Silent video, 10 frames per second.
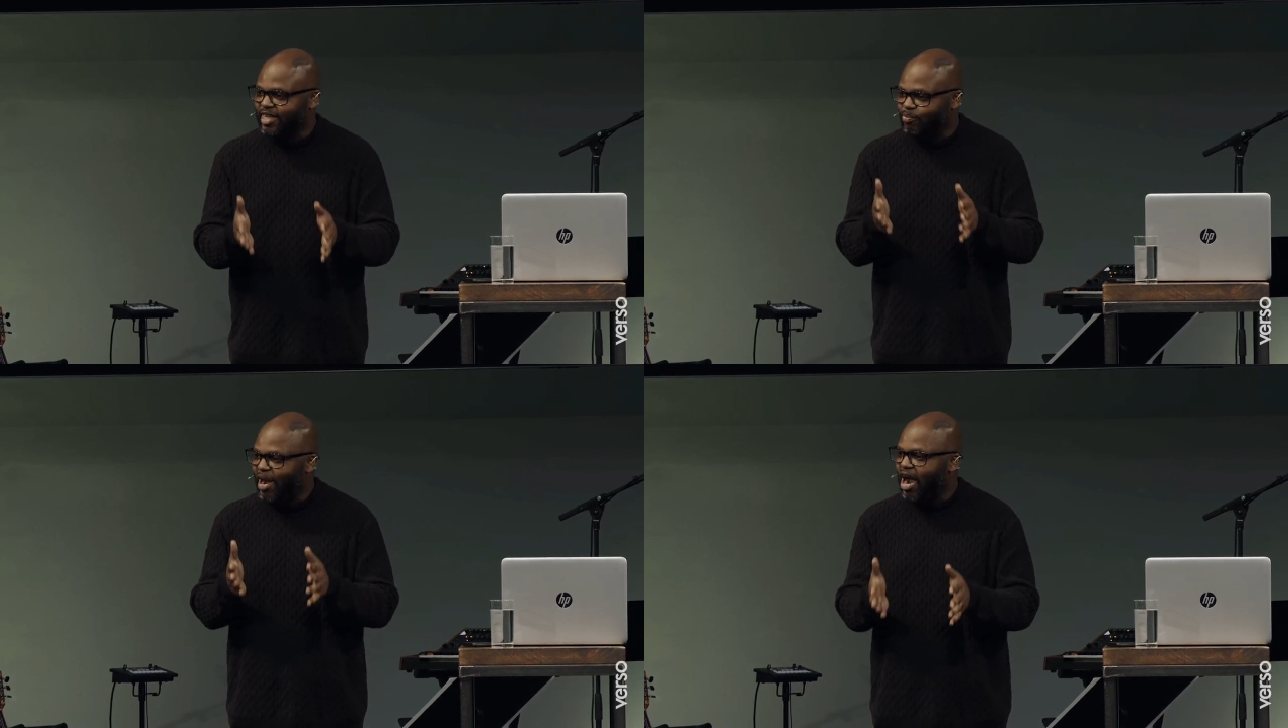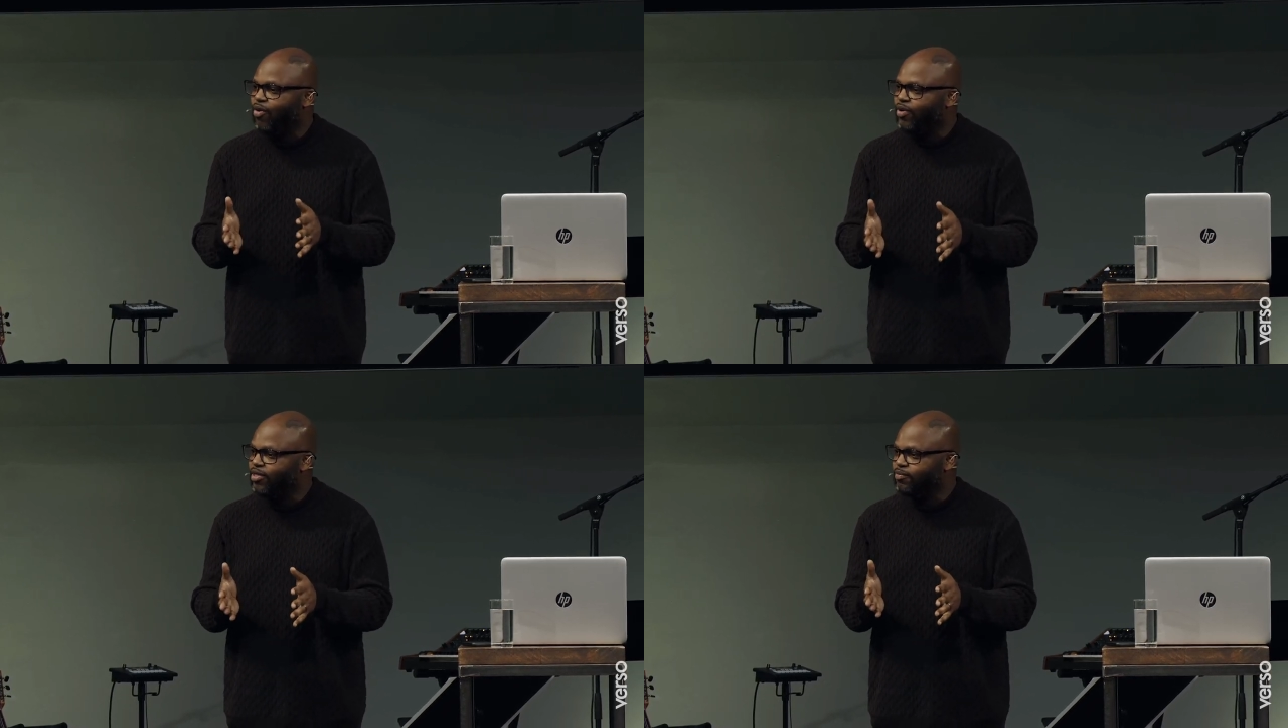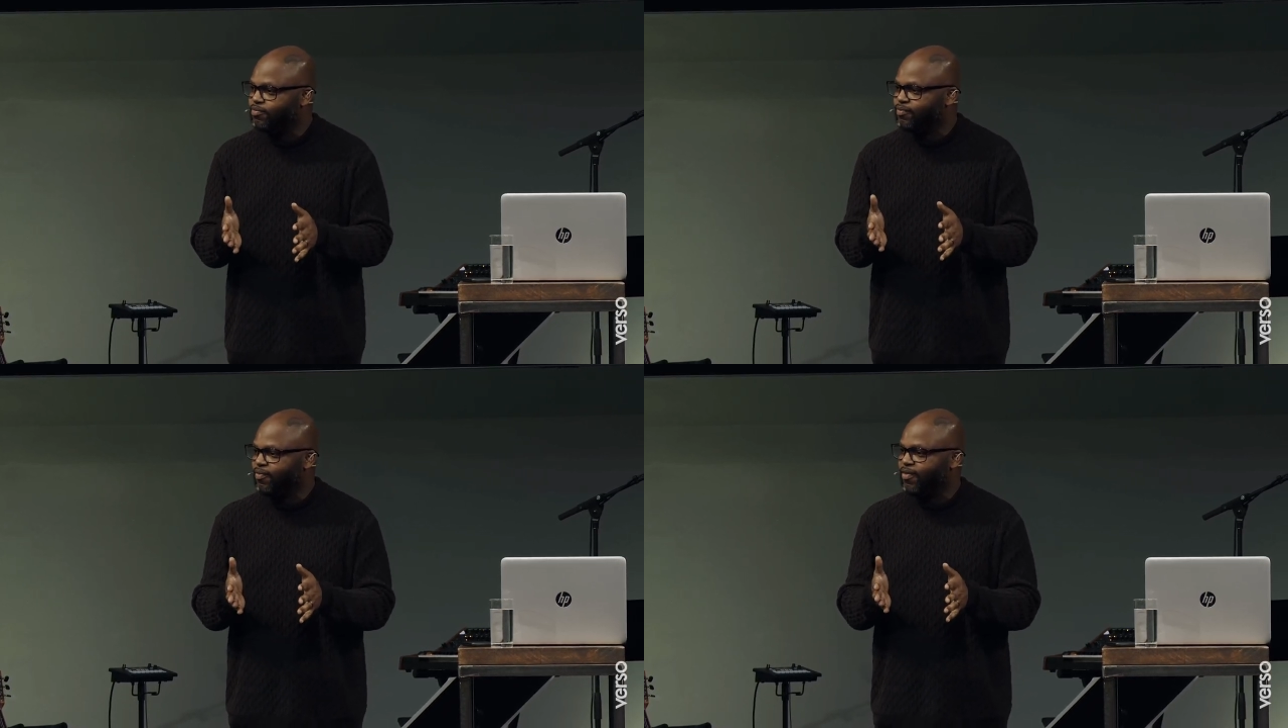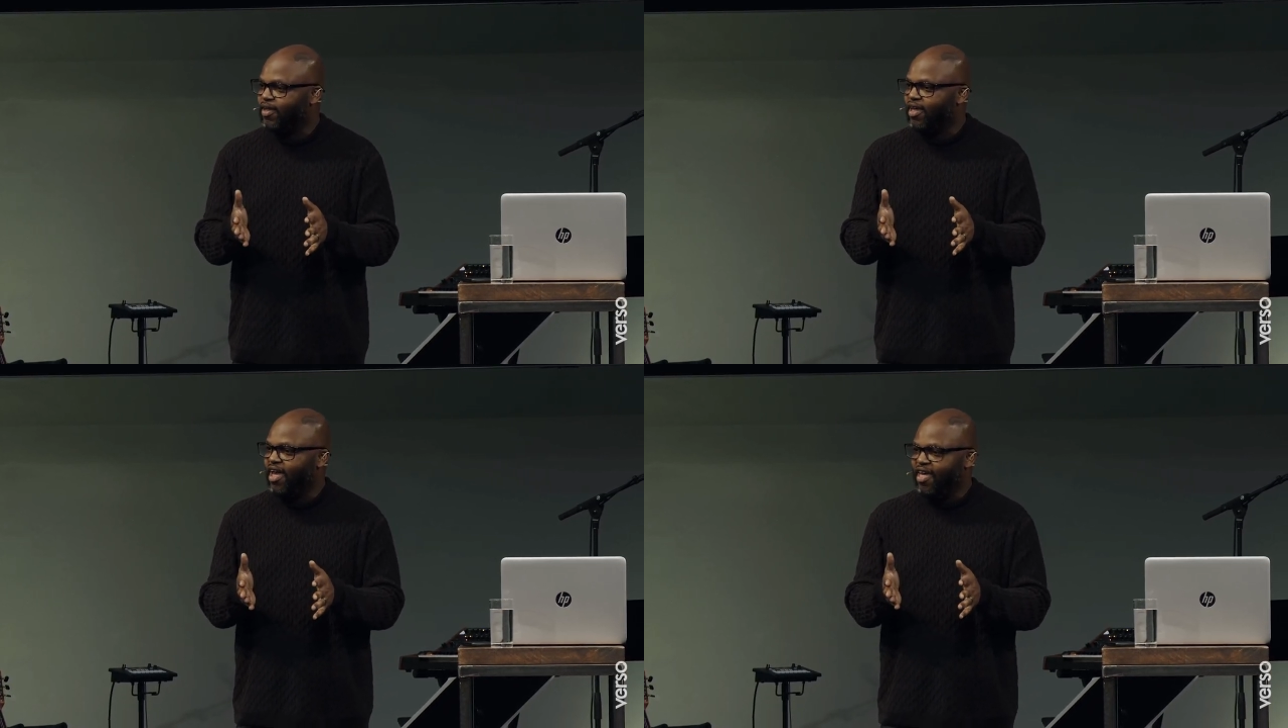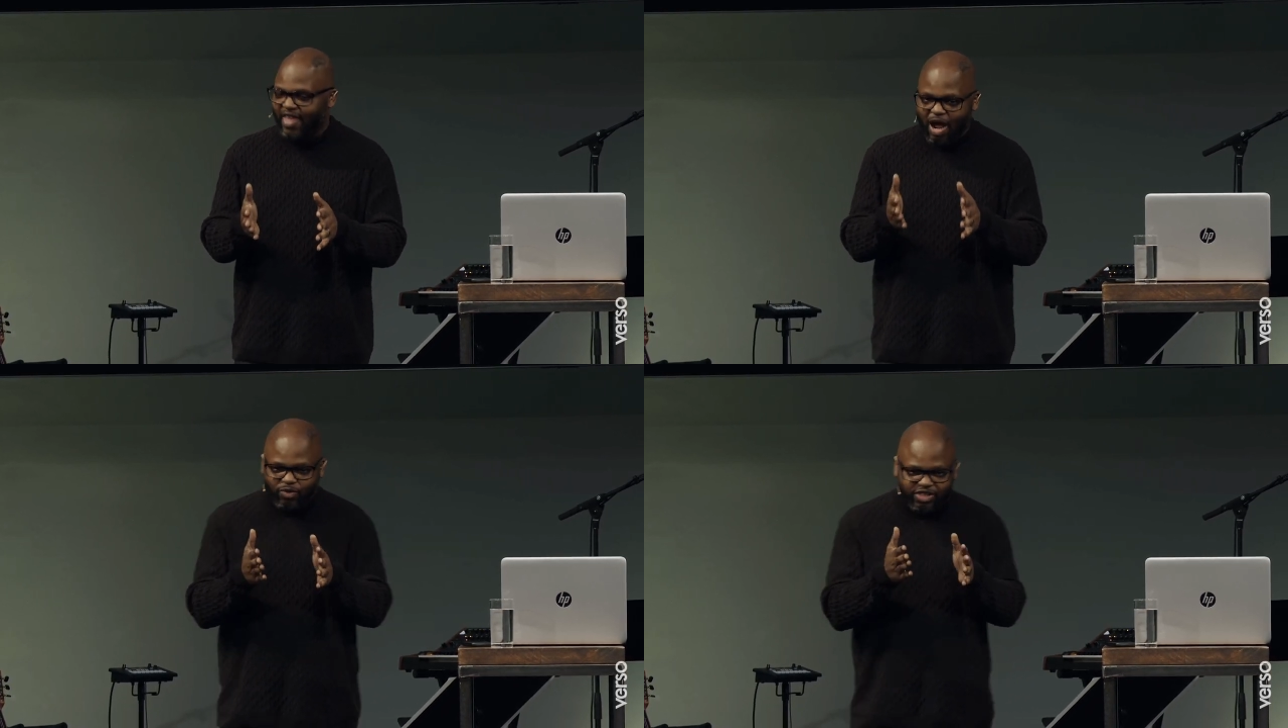and power. And
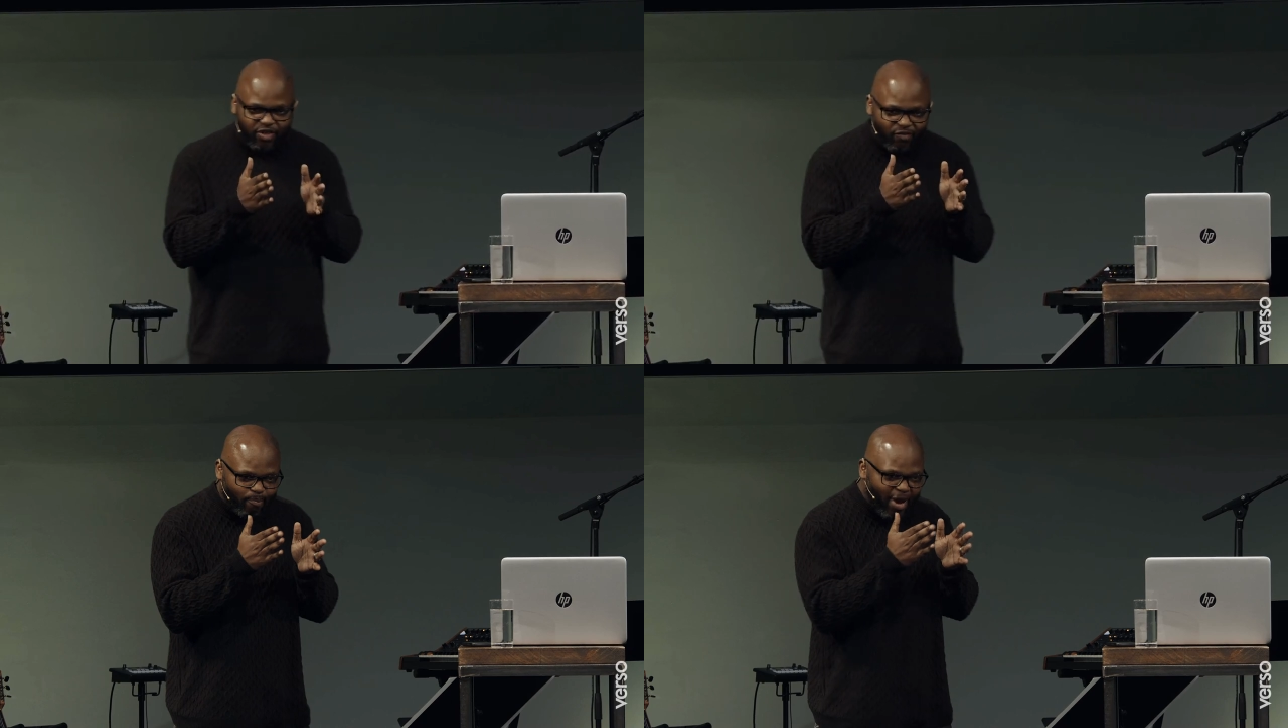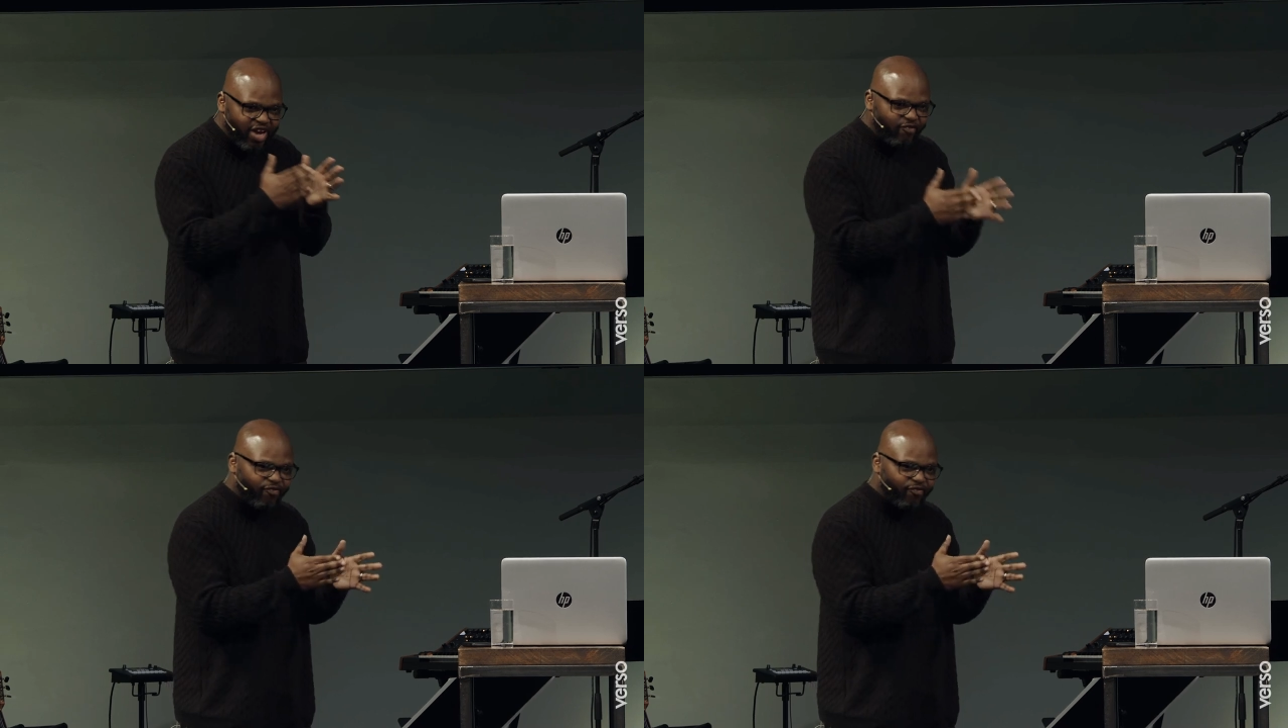that was the main